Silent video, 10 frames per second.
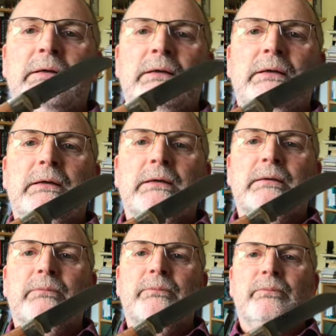
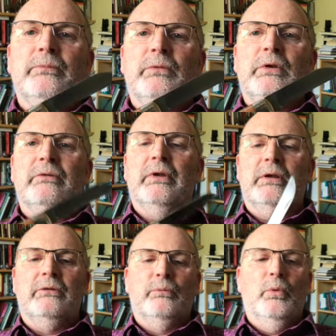Um, these
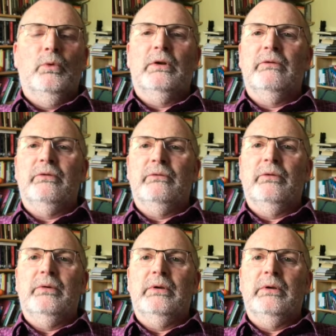days, Wharncliffe is
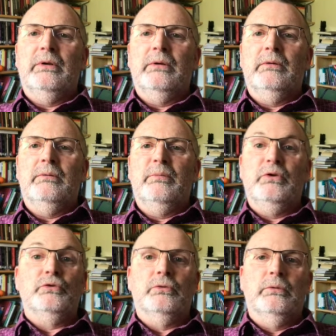very uh,
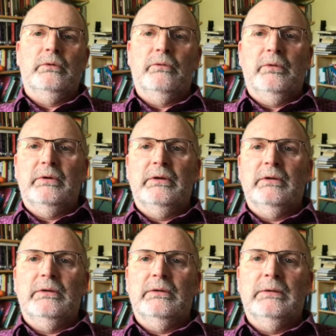bijou. It's very,
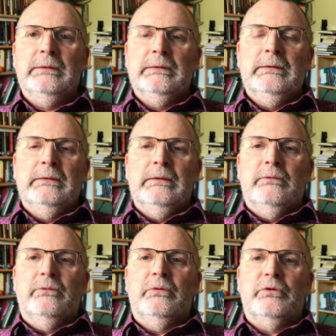uh,
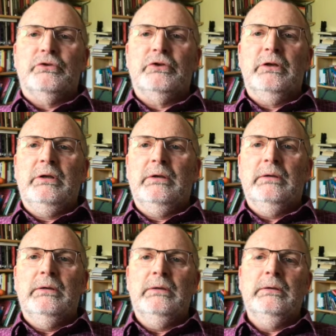very chic,
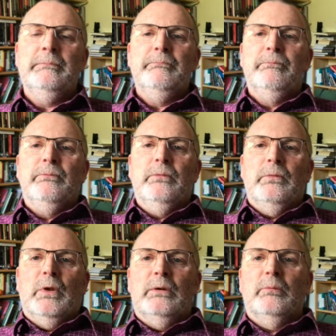
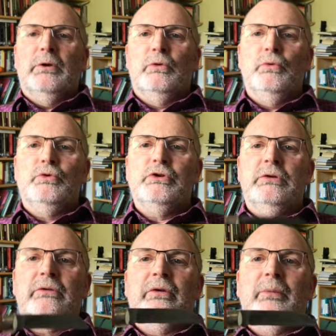a bit Gucci,
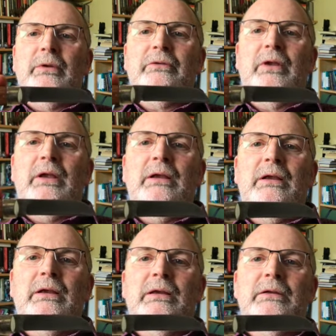as they might say,
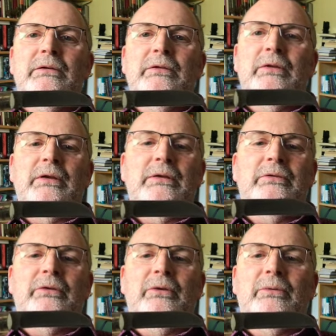and uh,
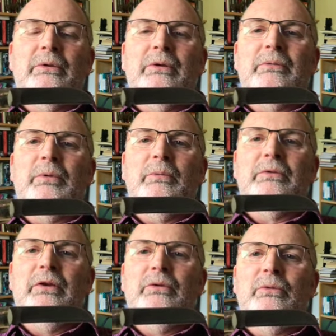so they, people
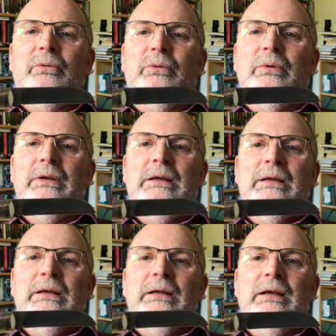tend to call
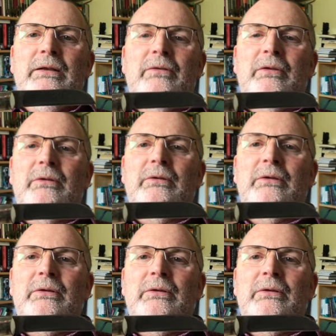anything